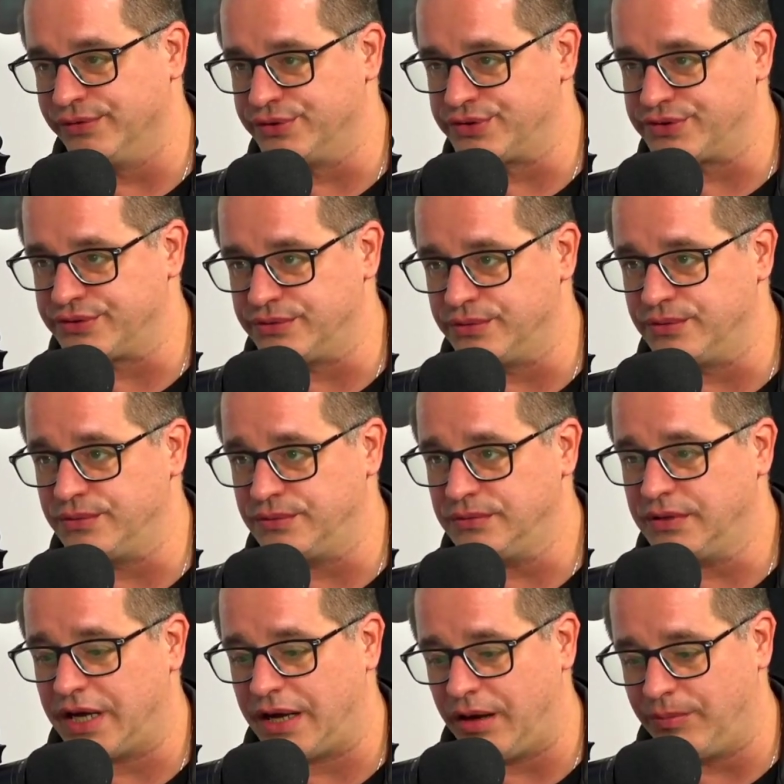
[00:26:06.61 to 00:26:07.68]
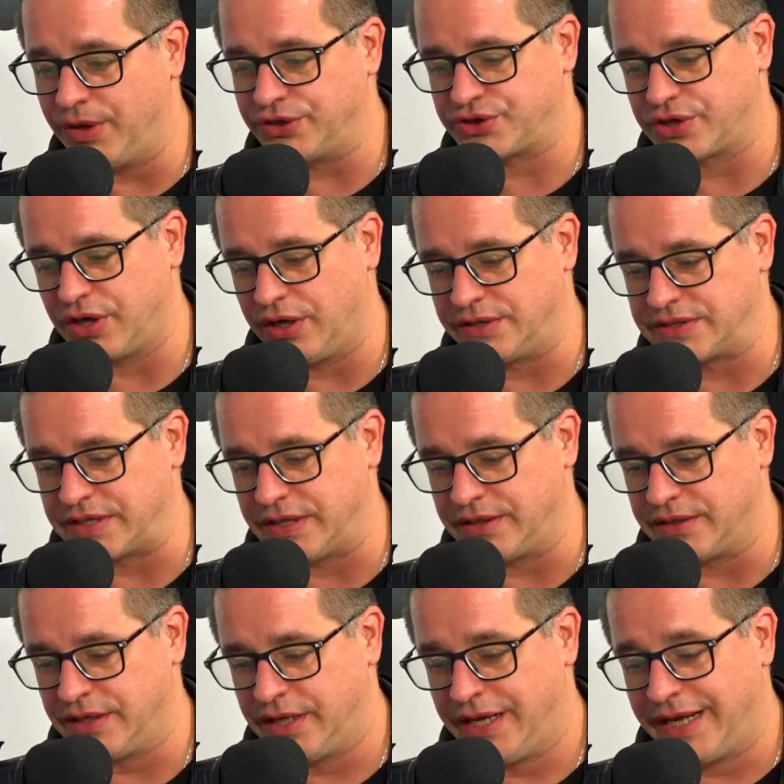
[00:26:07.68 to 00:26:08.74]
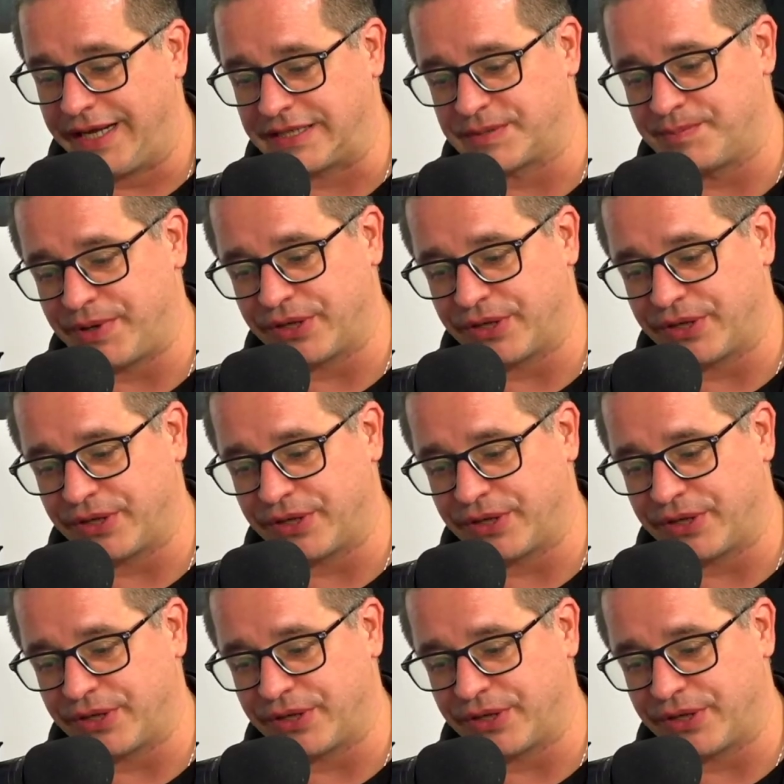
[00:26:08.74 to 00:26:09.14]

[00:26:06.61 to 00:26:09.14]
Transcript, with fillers: overdo how much content.